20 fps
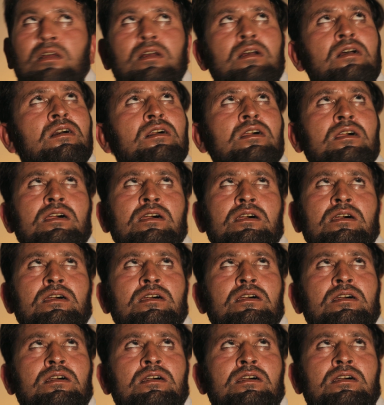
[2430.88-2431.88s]
me.
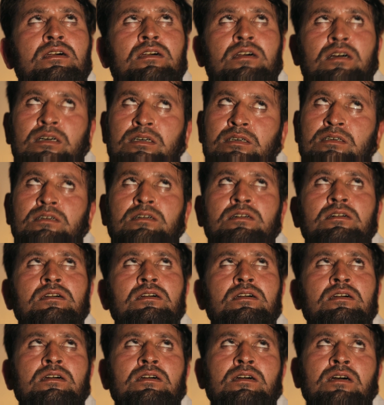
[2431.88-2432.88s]
His facial
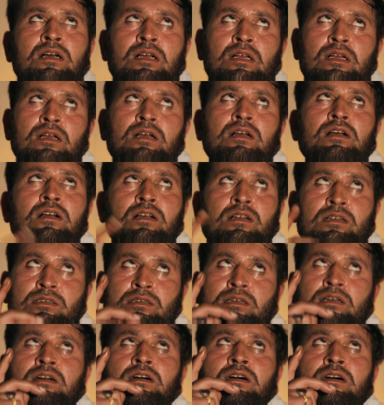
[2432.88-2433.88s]
expression and manner of
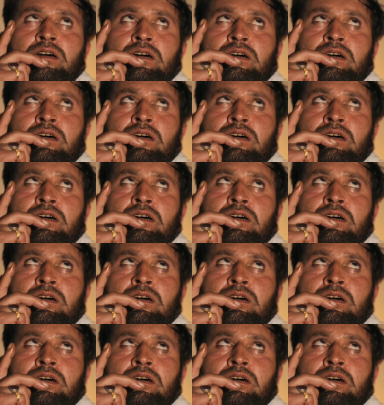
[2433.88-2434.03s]
speech have